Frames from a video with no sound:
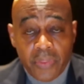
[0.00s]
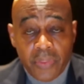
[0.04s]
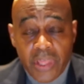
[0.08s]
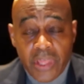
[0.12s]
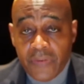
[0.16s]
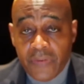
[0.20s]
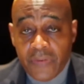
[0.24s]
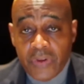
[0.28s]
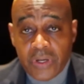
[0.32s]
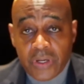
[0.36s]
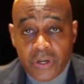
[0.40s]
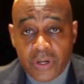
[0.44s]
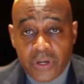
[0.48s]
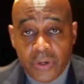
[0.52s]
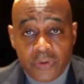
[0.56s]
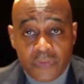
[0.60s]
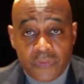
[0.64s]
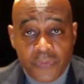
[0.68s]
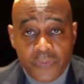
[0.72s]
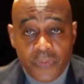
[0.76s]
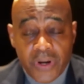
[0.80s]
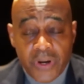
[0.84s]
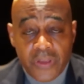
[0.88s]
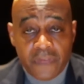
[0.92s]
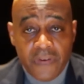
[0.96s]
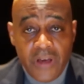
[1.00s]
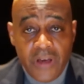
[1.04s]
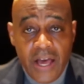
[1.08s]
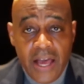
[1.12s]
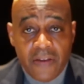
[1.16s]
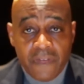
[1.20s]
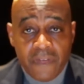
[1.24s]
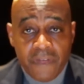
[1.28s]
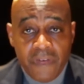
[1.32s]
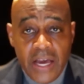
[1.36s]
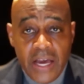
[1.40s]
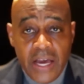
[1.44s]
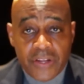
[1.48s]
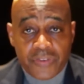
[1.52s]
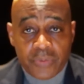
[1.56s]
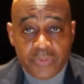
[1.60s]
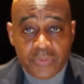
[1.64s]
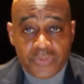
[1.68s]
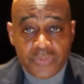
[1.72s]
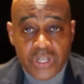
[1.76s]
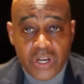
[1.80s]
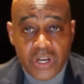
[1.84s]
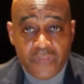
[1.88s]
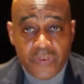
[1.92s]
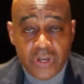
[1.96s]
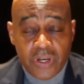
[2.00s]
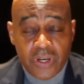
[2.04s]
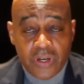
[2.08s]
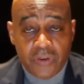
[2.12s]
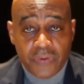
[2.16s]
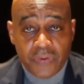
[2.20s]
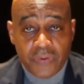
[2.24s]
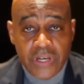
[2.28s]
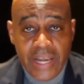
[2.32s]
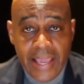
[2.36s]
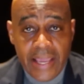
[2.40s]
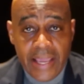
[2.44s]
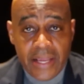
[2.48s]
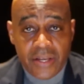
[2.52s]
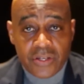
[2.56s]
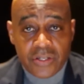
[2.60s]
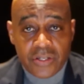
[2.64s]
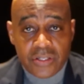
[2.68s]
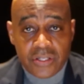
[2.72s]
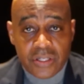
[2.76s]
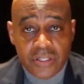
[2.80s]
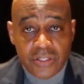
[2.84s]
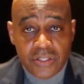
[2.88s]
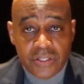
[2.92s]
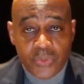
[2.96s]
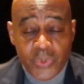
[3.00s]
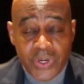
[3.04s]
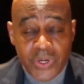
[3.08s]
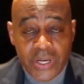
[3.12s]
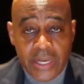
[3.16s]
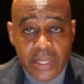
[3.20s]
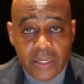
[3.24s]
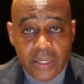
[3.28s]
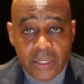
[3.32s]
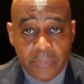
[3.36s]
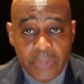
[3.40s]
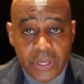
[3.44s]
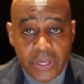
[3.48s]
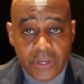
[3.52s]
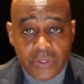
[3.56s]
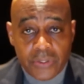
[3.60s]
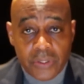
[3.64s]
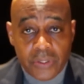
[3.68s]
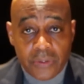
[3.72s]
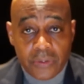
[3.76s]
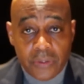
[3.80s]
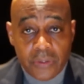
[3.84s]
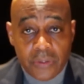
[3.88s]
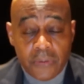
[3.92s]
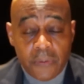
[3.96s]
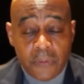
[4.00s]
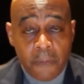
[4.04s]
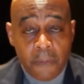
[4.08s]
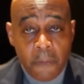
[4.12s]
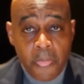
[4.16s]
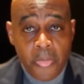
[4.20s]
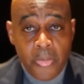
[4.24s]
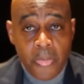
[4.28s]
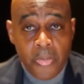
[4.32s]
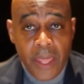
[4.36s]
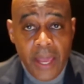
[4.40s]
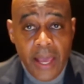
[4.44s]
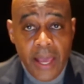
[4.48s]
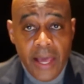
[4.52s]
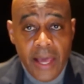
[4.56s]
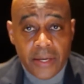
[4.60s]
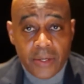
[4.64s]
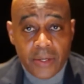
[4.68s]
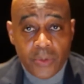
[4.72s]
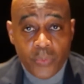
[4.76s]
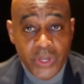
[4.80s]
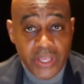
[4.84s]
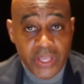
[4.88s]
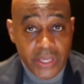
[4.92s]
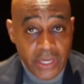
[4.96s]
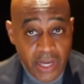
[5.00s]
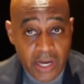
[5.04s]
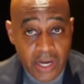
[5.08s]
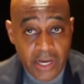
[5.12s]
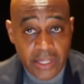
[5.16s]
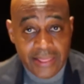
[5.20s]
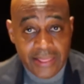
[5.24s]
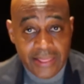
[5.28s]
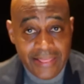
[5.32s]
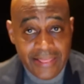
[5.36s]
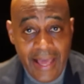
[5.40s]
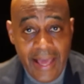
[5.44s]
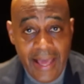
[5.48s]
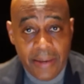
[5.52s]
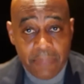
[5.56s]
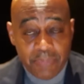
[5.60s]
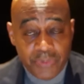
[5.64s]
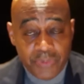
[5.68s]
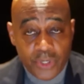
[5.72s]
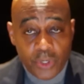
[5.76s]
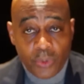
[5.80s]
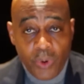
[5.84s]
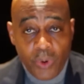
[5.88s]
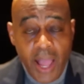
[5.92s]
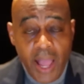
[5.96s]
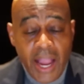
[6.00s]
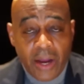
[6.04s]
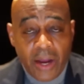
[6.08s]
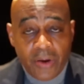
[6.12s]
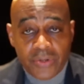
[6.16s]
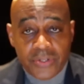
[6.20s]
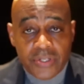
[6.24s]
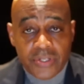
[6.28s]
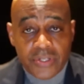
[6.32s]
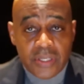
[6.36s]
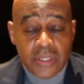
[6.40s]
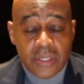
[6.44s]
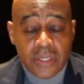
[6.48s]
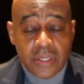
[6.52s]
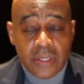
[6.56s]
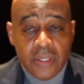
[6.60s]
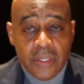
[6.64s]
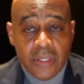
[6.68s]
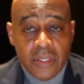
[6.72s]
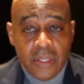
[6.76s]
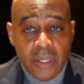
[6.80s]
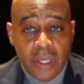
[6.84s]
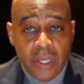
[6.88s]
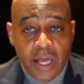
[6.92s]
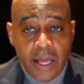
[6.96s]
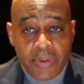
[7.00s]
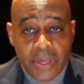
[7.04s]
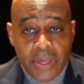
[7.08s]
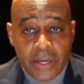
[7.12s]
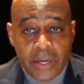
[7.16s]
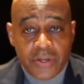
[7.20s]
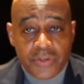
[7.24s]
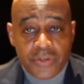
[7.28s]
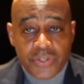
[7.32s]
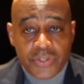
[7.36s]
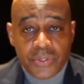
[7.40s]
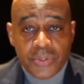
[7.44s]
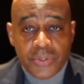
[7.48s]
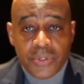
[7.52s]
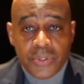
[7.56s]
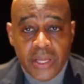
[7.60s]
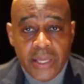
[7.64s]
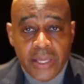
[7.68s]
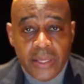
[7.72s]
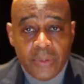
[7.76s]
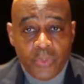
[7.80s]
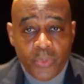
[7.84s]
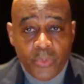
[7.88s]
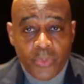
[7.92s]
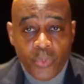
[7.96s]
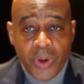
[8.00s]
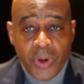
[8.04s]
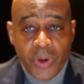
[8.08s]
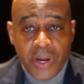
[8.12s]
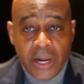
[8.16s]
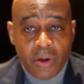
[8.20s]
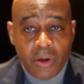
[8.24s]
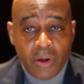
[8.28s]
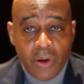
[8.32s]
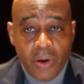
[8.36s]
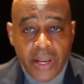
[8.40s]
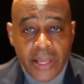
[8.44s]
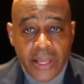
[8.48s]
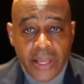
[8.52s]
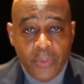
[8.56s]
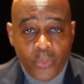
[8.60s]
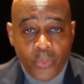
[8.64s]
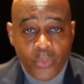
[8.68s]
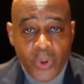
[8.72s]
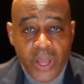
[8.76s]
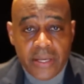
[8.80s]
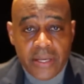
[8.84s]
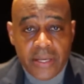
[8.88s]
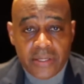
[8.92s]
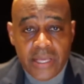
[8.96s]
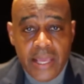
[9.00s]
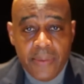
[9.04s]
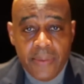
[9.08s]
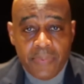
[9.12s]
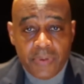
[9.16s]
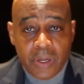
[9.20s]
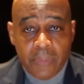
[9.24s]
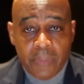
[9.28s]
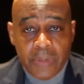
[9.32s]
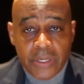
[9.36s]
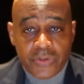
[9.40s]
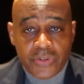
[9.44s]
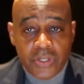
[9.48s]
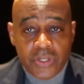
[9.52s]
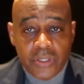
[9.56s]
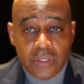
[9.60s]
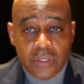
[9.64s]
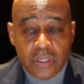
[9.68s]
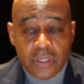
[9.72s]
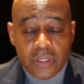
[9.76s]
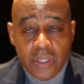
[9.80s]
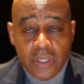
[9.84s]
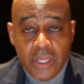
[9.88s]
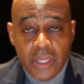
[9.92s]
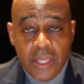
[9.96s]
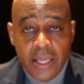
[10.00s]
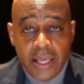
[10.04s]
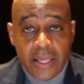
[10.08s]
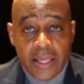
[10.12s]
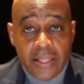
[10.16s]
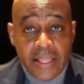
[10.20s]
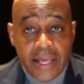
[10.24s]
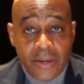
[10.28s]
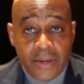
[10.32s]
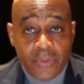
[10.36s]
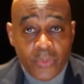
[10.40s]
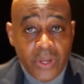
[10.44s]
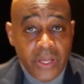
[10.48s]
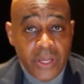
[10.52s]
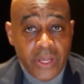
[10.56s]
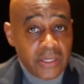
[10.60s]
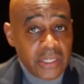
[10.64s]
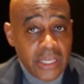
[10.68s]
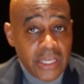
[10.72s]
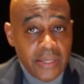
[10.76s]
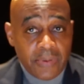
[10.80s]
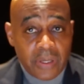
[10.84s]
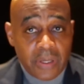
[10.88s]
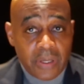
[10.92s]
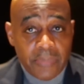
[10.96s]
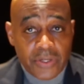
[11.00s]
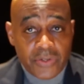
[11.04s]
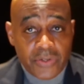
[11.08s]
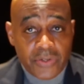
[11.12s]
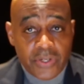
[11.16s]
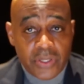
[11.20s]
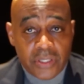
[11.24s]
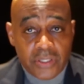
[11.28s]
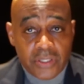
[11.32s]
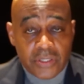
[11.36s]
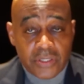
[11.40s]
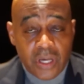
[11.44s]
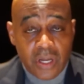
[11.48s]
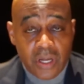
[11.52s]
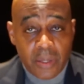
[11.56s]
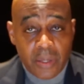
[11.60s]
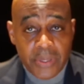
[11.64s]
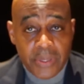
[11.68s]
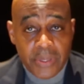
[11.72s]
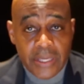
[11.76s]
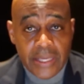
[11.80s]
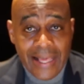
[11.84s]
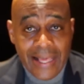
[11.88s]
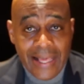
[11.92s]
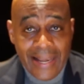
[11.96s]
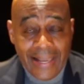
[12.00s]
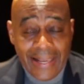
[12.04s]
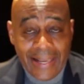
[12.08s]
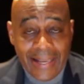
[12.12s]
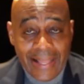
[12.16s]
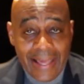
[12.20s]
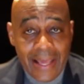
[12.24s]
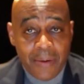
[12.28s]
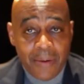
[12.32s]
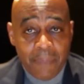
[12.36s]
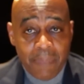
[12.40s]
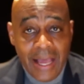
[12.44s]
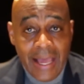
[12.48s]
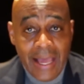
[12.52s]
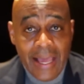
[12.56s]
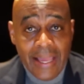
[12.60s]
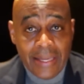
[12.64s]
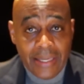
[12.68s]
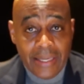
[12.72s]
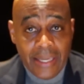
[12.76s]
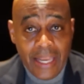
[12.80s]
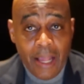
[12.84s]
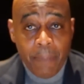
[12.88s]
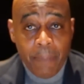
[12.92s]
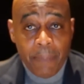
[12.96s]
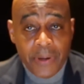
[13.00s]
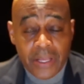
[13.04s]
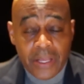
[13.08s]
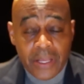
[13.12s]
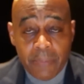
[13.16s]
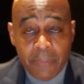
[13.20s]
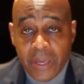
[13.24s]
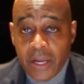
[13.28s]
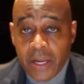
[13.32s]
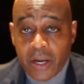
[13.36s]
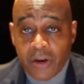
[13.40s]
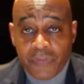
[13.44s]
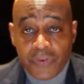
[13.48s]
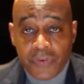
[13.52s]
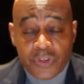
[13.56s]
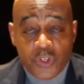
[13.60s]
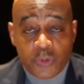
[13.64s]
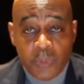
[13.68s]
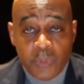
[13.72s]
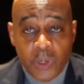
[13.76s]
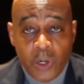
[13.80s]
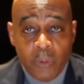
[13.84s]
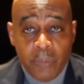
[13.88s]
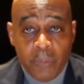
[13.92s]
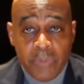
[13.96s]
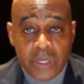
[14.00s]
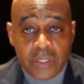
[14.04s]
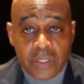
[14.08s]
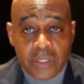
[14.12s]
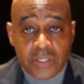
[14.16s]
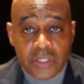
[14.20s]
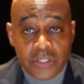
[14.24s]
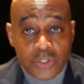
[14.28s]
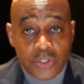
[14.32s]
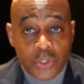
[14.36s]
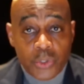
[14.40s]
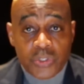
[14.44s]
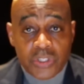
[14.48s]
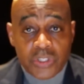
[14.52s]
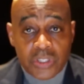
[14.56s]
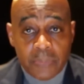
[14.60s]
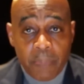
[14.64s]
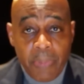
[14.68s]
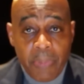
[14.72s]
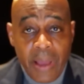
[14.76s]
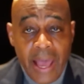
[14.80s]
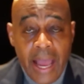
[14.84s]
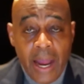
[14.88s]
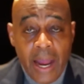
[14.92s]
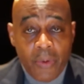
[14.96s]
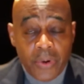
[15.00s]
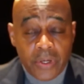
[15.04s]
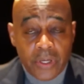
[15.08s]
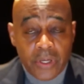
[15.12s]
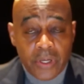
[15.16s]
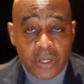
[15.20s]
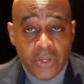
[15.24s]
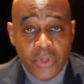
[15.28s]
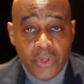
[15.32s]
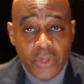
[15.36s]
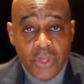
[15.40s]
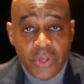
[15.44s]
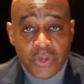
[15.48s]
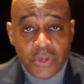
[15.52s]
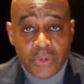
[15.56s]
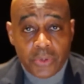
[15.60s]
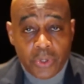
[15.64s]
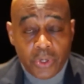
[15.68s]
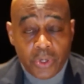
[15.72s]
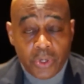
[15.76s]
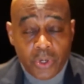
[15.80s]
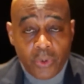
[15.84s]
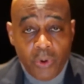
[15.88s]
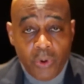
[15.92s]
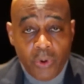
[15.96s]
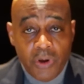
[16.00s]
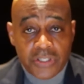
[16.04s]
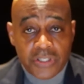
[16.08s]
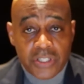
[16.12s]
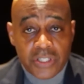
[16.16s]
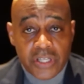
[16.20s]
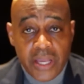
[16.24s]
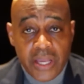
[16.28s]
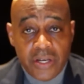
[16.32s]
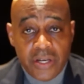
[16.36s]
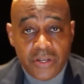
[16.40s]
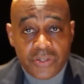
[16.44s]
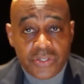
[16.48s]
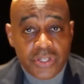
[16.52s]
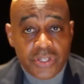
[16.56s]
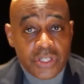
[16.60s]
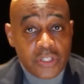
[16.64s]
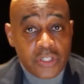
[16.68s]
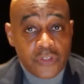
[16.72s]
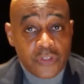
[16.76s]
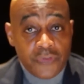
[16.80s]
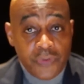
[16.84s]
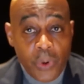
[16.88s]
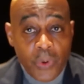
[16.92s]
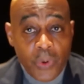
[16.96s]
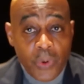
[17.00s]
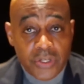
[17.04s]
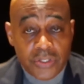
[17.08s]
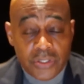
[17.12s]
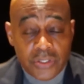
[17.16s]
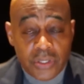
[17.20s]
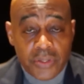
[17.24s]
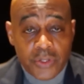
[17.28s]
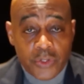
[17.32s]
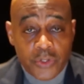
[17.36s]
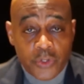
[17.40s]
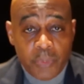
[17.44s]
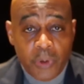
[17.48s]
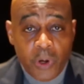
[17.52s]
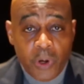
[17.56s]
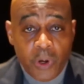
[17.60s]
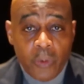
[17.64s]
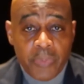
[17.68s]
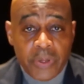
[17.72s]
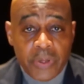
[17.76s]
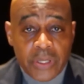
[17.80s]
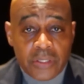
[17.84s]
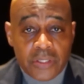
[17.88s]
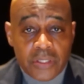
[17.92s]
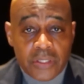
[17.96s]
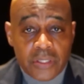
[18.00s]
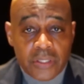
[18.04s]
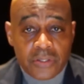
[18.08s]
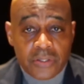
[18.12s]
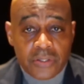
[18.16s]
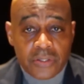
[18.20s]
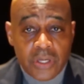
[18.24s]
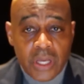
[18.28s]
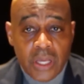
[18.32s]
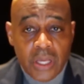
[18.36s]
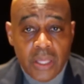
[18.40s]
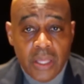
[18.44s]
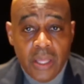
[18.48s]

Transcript: they've incurred 45 fines from seven different agencies, we need to make certain that we cut that bureaucracy. I'm going to institute what I call a red tape commission. And that red tape commission is going to be led by a deputy mayor for small businesses who is empowered to go across the agencies, focus on the small businesses.